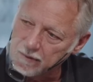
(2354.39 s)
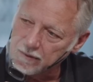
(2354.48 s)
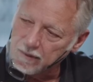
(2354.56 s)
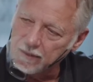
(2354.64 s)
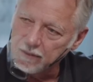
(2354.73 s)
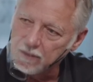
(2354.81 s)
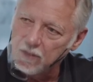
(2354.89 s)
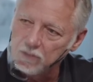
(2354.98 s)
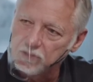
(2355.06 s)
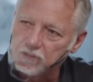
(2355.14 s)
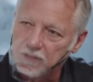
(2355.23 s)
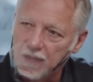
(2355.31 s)
the kind of
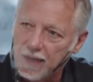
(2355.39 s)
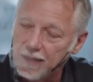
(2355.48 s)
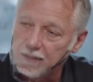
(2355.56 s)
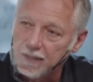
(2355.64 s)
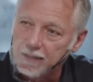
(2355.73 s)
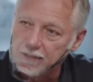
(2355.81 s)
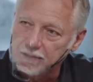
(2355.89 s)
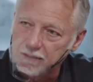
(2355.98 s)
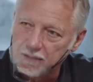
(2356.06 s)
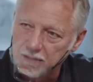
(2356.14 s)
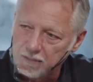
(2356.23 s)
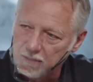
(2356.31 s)
colors that I like, the
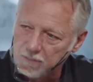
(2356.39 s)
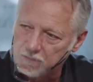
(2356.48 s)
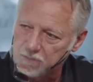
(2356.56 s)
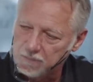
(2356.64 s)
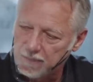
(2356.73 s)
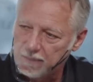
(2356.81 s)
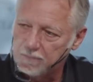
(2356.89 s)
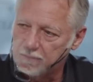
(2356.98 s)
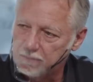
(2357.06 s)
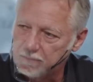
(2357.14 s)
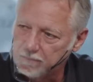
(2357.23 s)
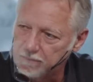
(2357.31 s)
kind of colors that
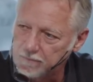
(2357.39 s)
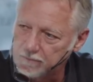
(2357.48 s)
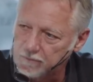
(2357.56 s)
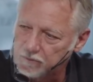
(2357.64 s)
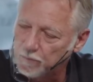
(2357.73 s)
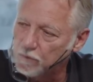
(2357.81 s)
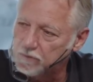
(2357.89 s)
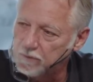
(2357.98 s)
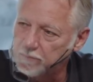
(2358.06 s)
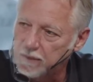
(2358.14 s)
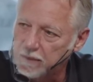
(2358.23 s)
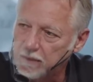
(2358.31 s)
spoke to
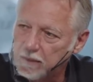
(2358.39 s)
me,